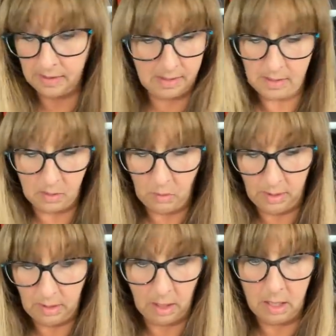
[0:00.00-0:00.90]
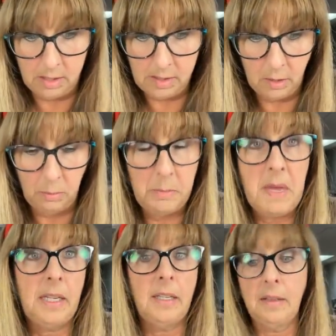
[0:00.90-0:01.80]
This isn't one of the cards that you'll be
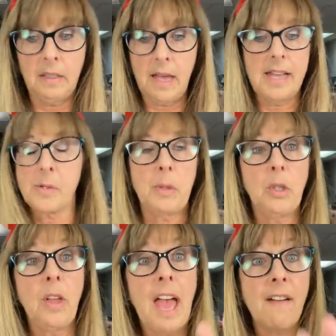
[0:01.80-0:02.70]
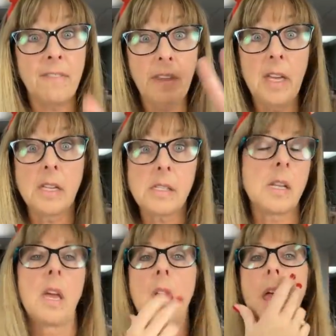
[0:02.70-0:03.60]
making in the class, but you'll have
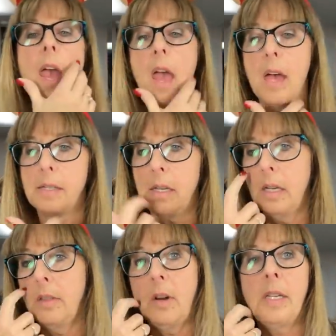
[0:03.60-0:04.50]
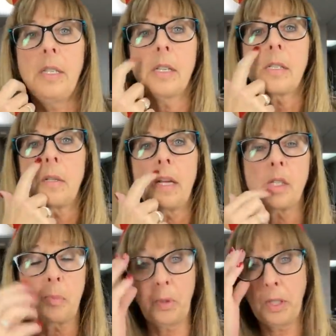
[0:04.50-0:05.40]
this as another idea. So
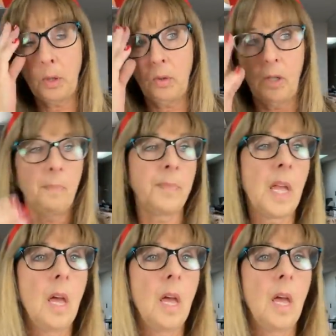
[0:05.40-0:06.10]
that's pretty cool.